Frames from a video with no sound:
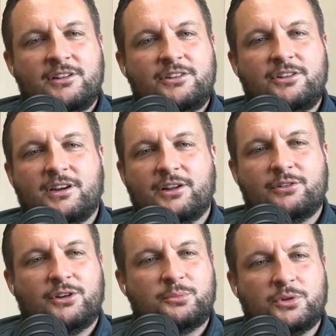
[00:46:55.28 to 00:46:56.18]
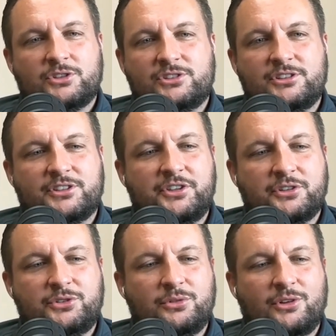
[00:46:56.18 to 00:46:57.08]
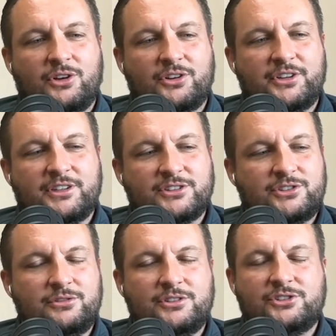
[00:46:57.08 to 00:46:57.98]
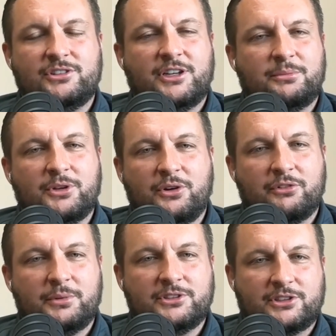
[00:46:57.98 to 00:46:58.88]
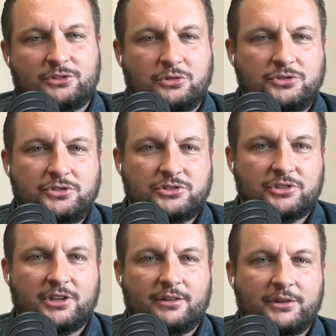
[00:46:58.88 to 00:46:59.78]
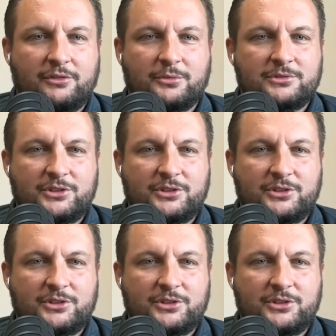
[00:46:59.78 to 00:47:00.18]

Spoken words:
You hire the wrong person, they're here too long, and as soon as you let them go, everybody's like, I told you should have got rid of them.